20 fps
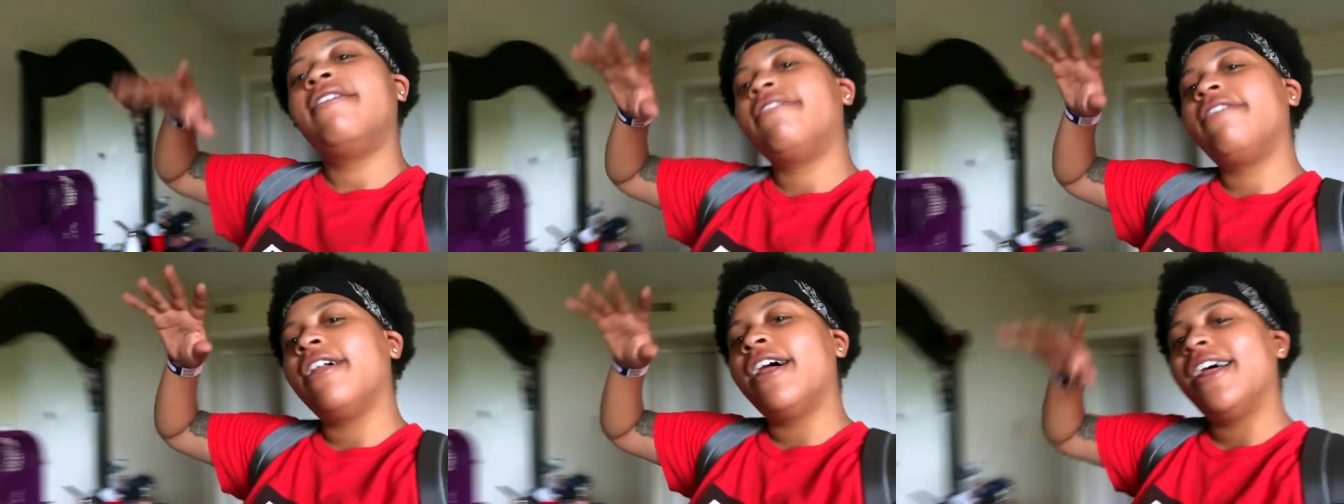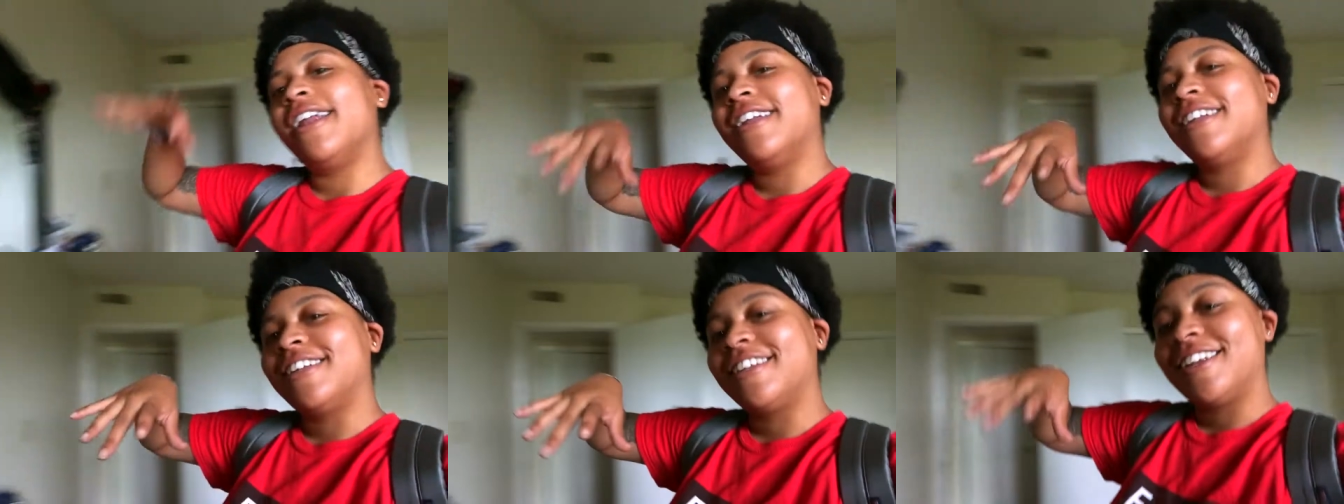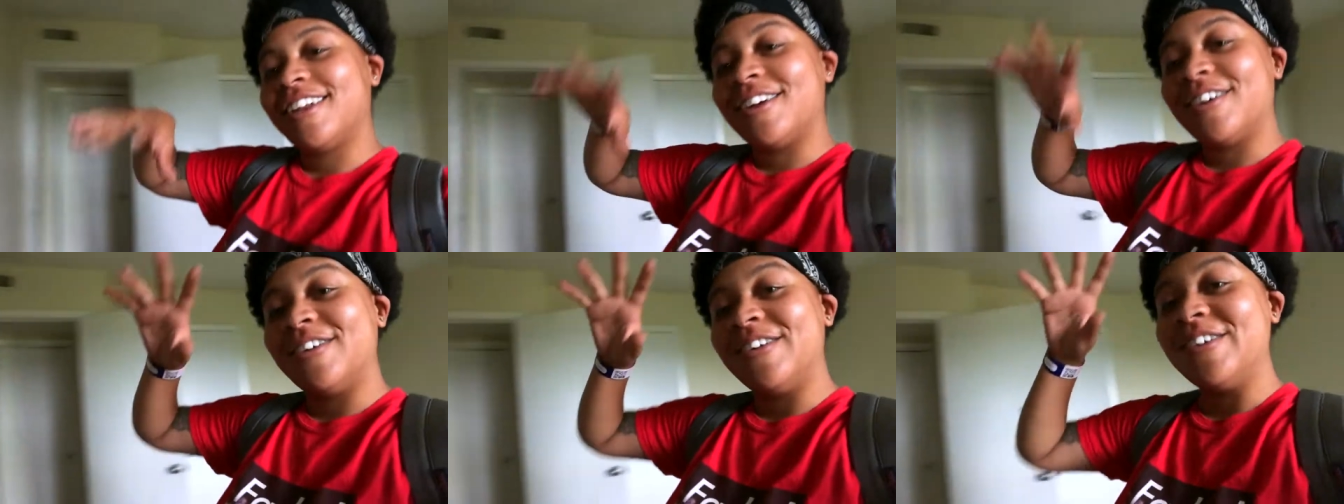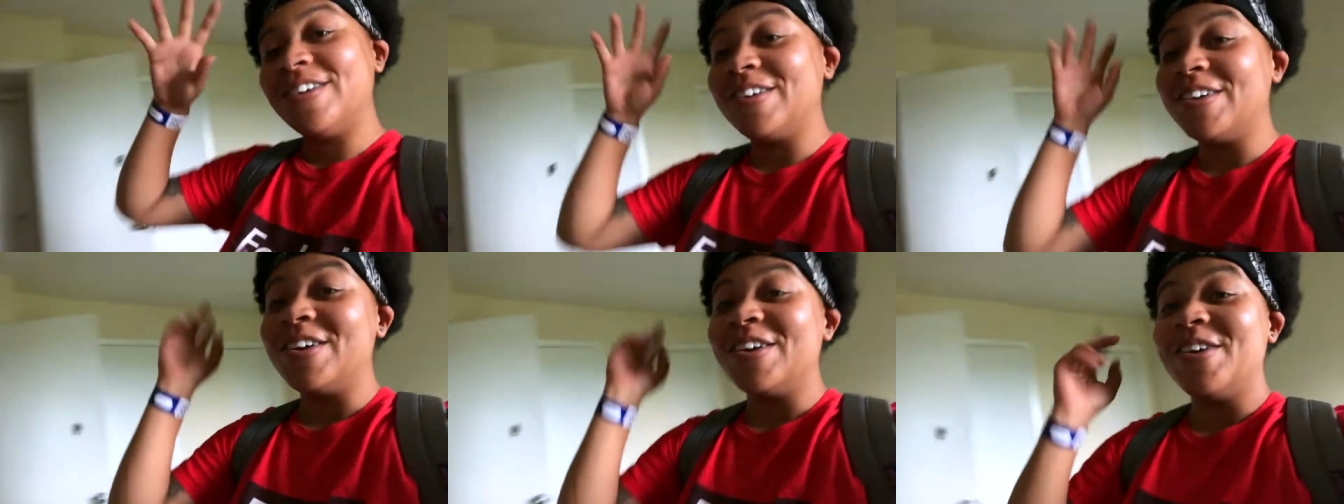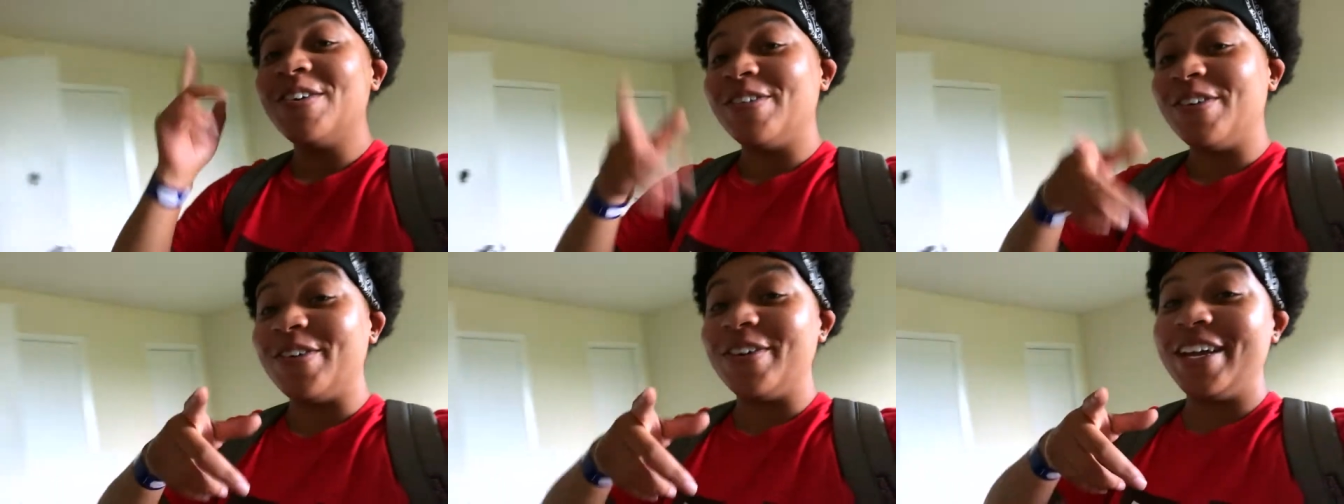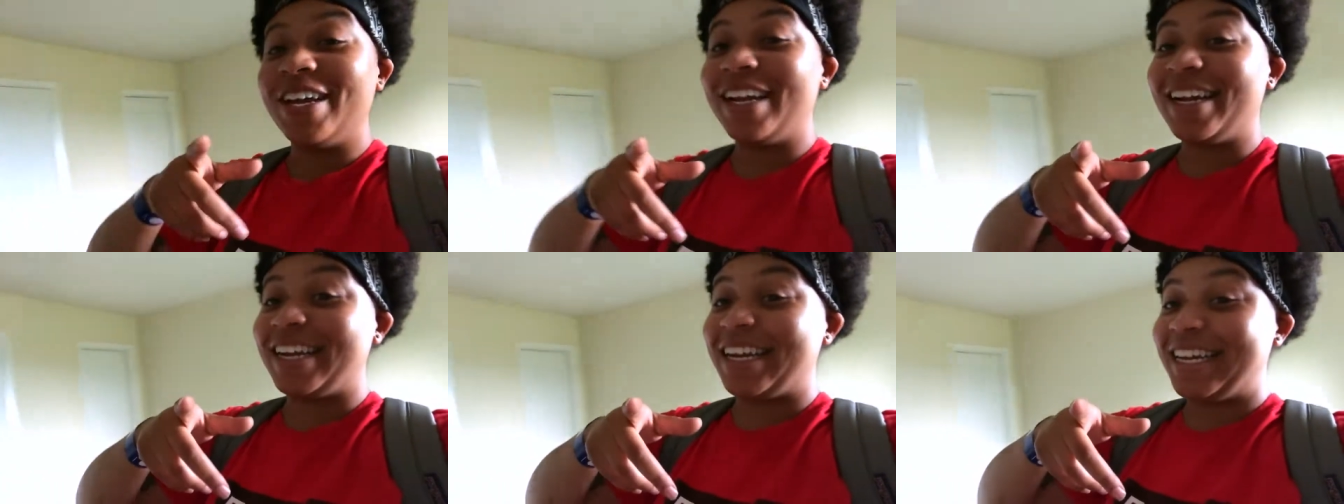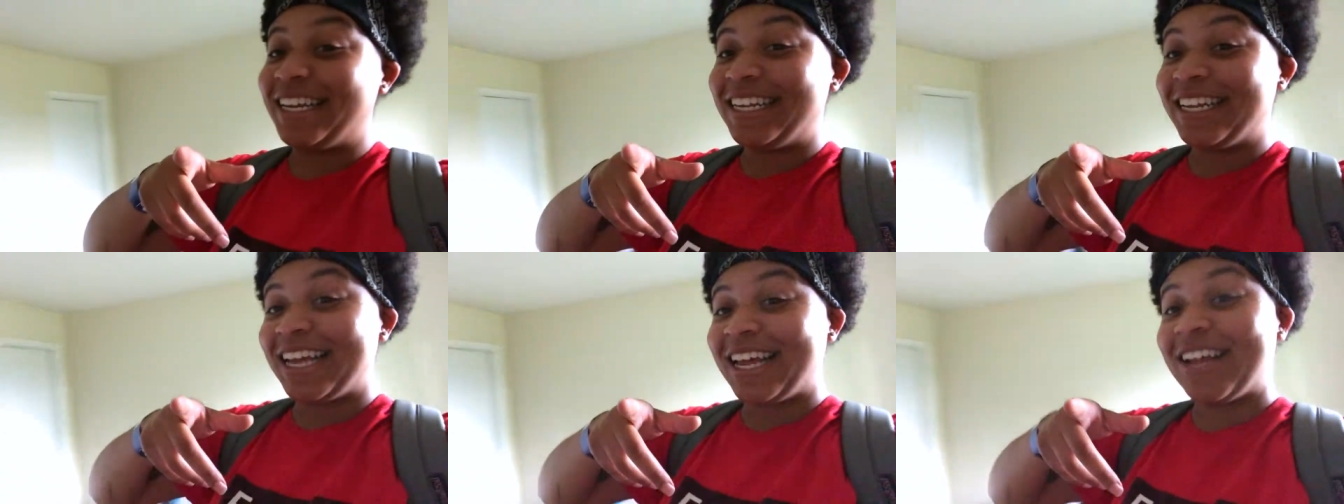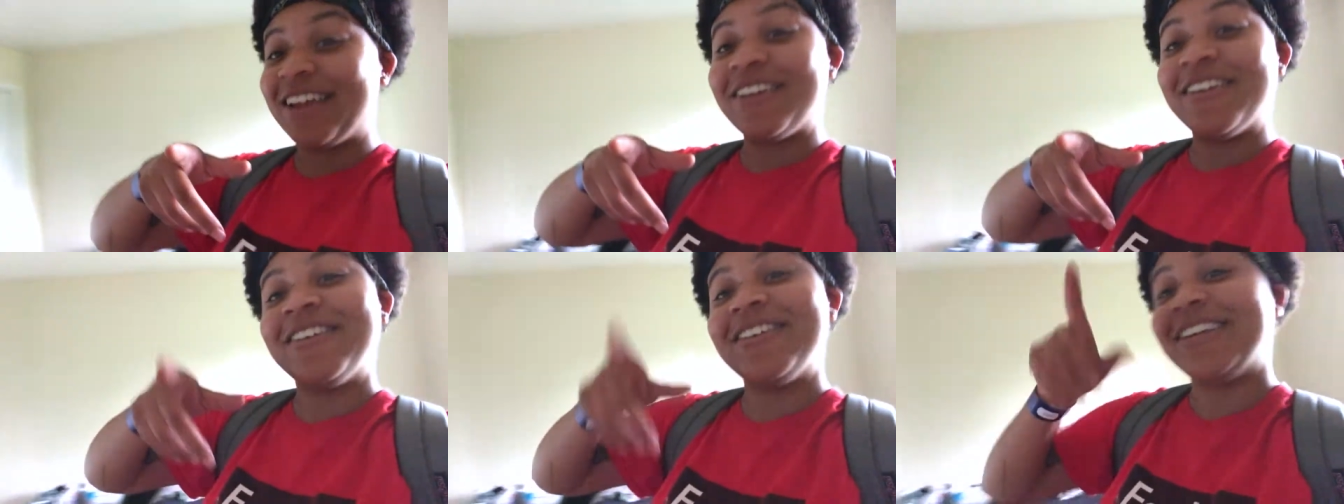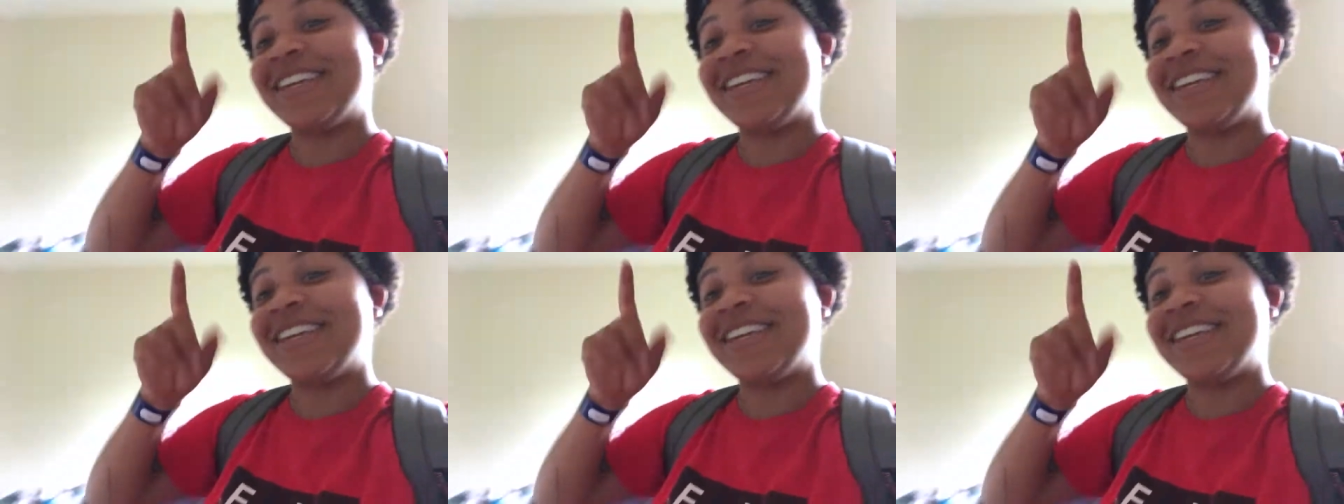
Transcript: flying and stuff. But we had a good time.